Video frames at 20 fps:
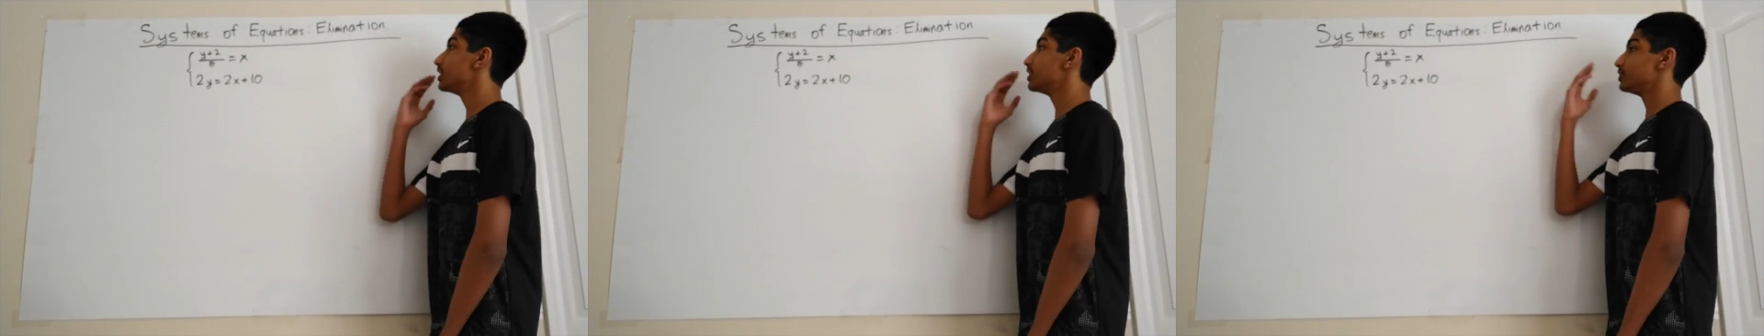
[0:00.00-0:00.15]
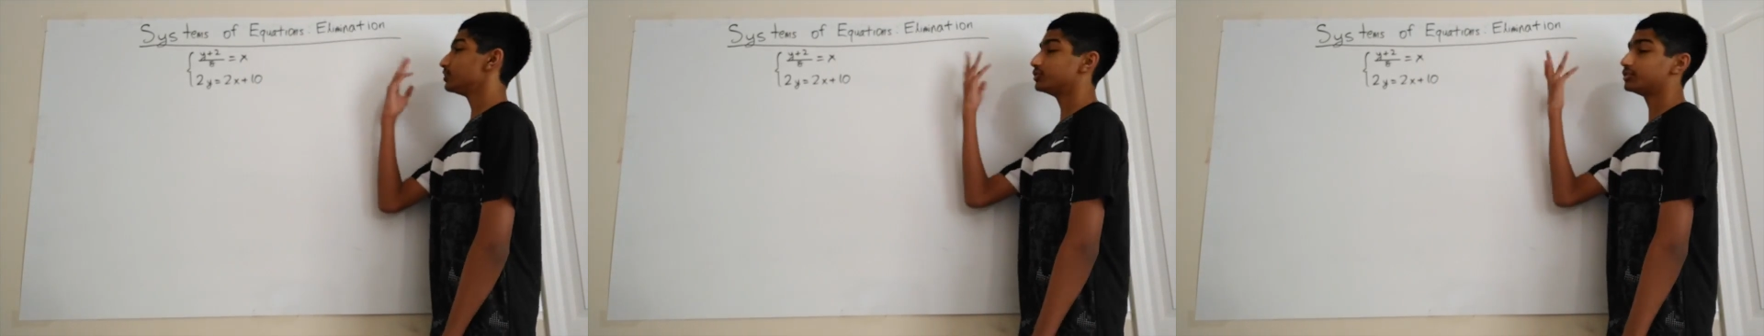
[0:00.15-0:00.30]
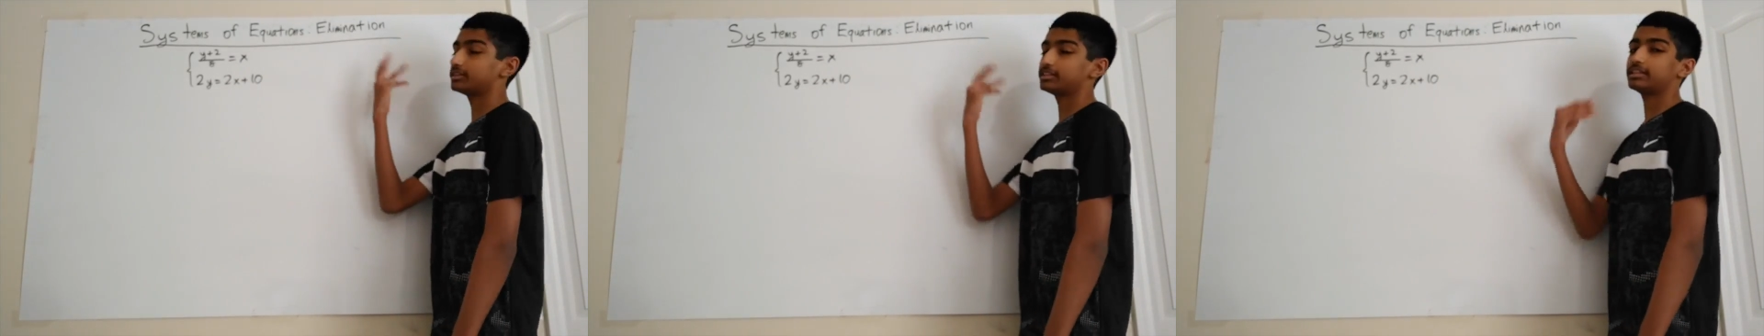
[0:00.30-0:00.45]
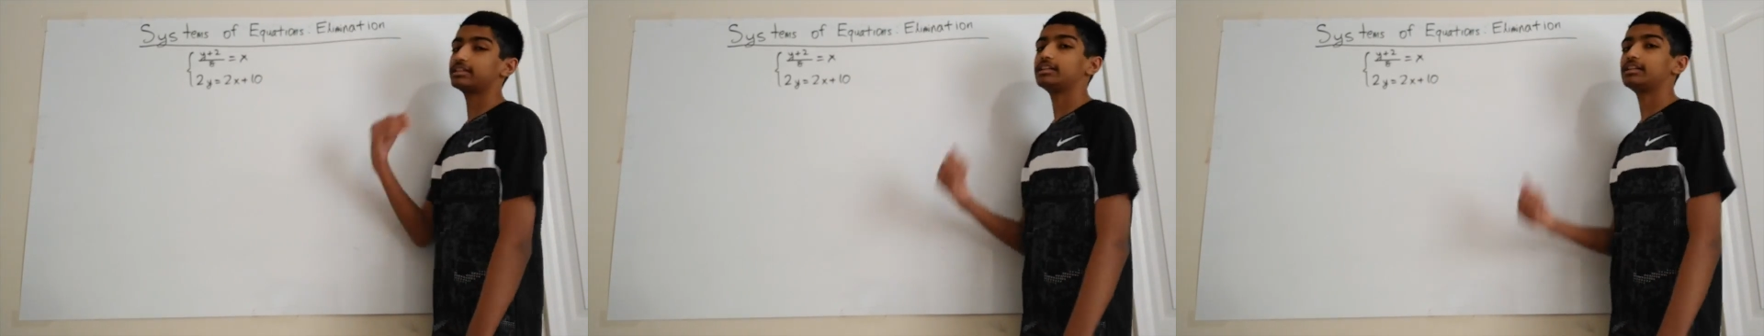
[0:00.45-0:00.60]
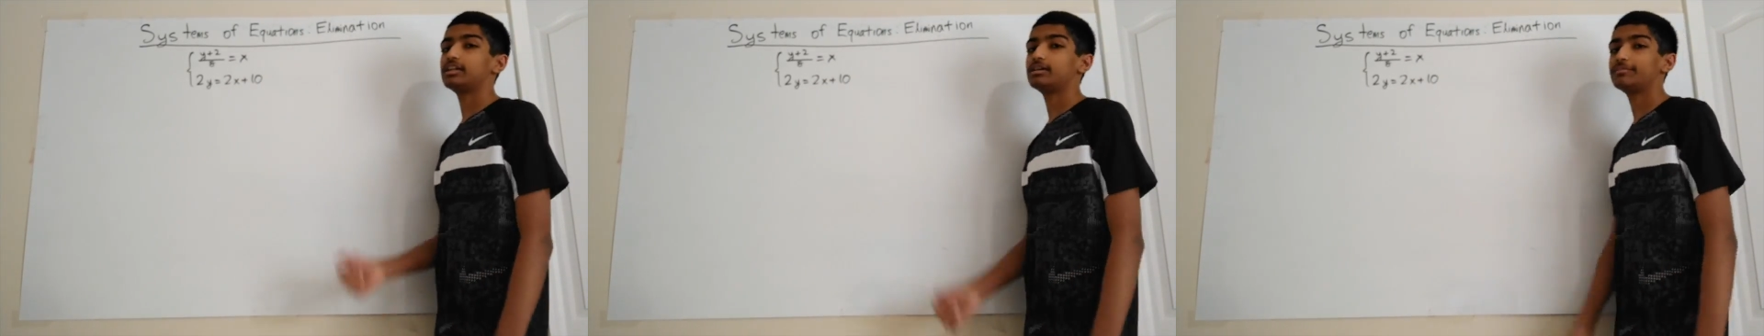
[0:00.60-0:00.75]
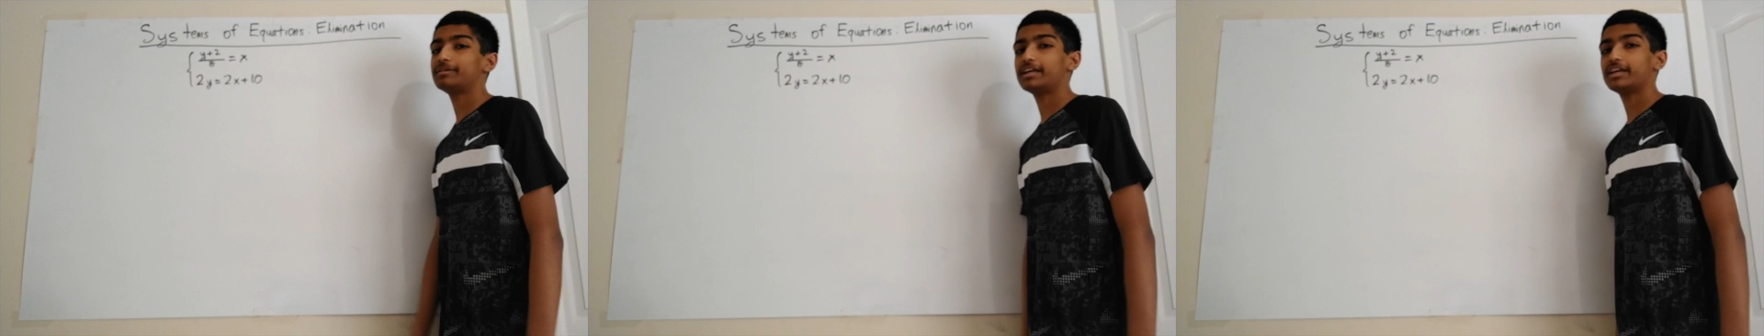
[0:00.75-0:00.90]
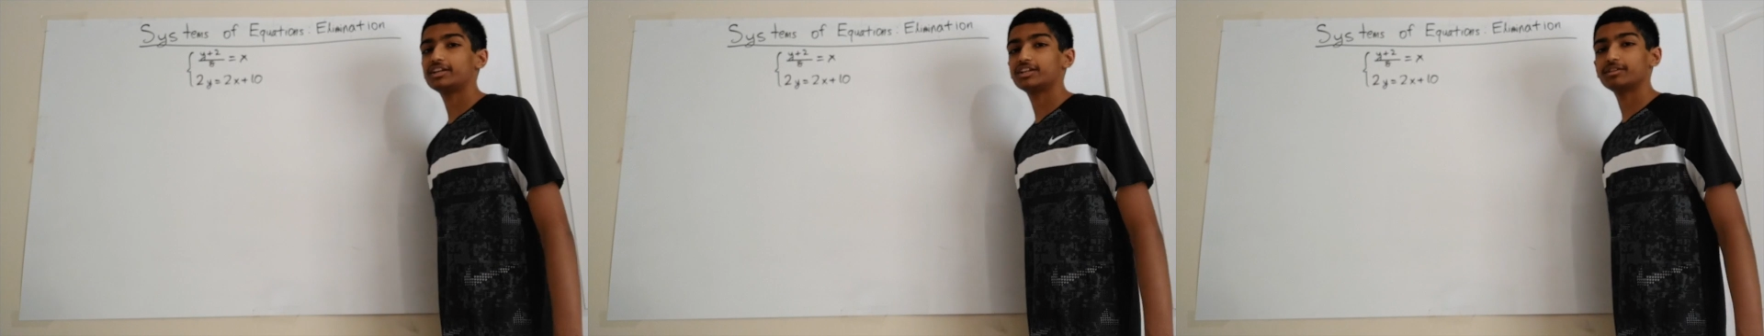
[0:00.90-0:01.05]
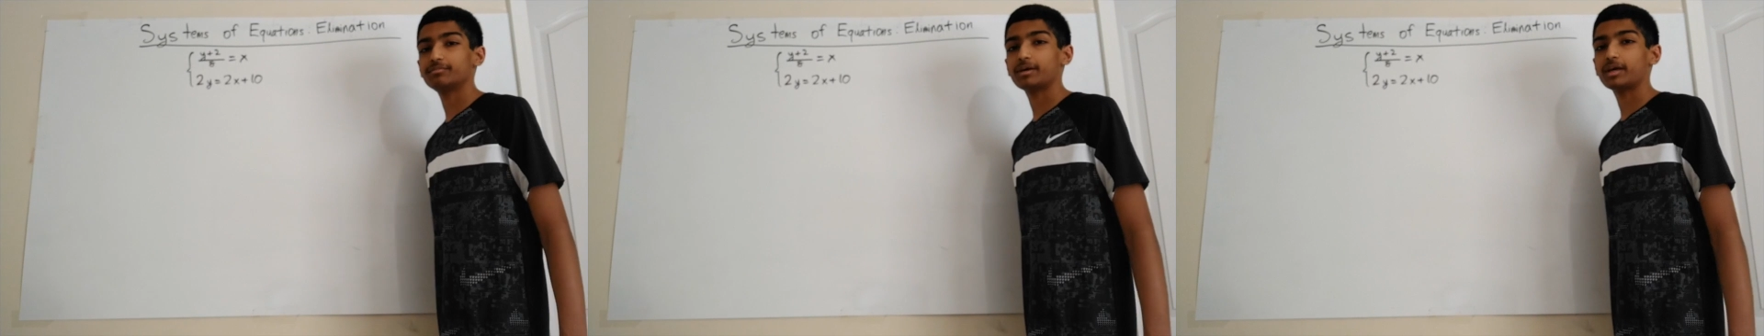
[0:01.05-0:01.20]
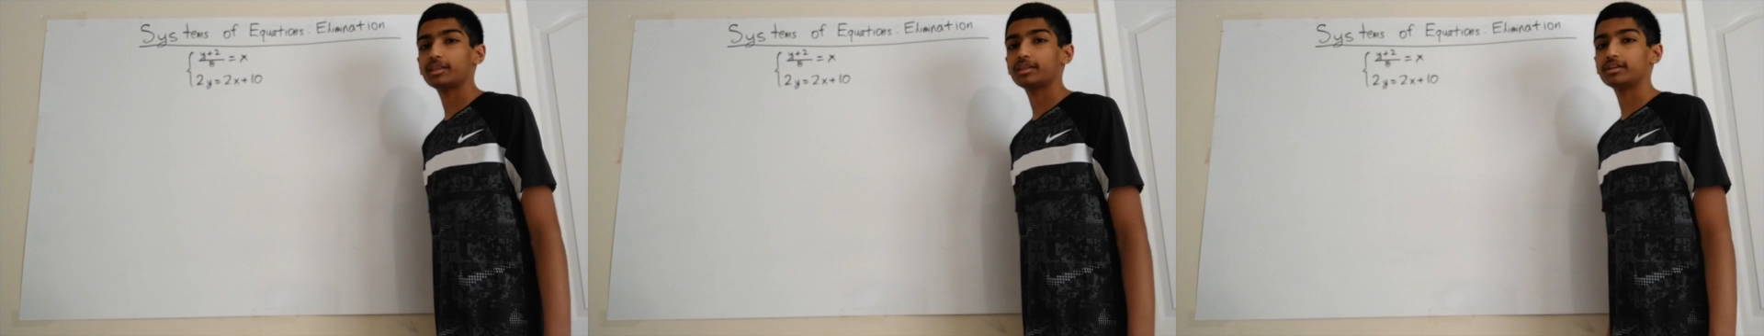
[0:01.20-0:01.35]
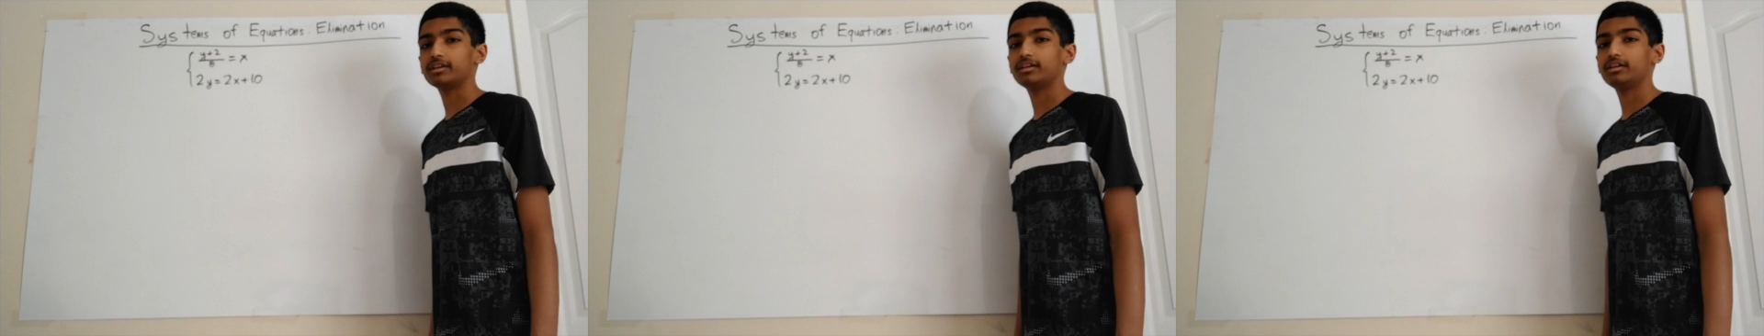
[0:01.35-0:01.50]
using the elimination
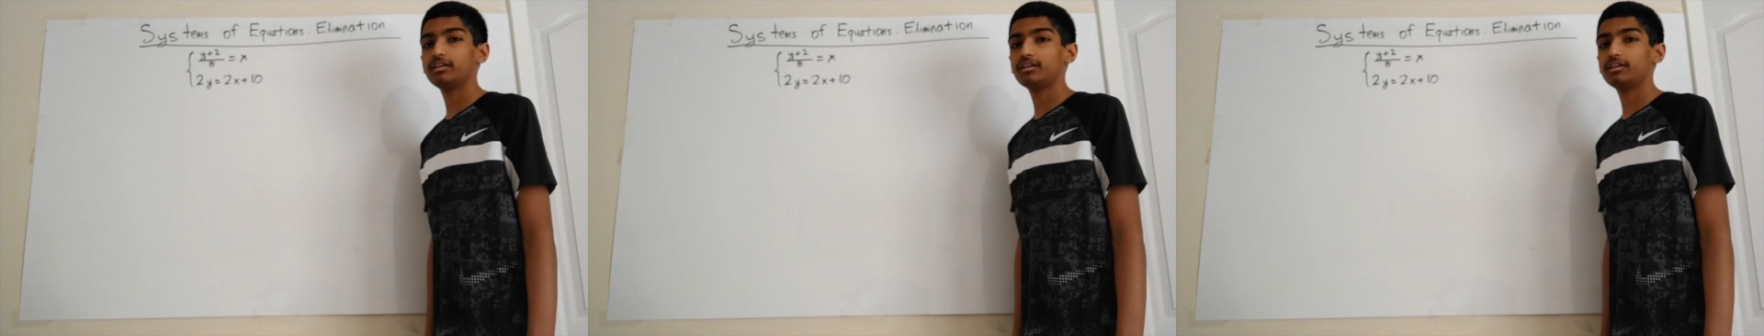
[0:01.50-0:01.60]
method.